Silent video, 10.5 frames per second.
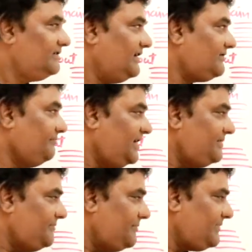That
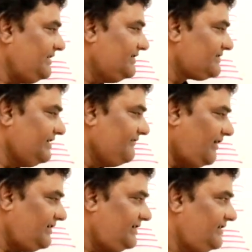main memory is
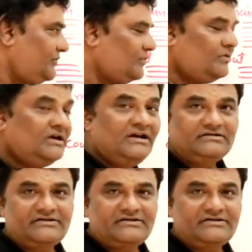divided into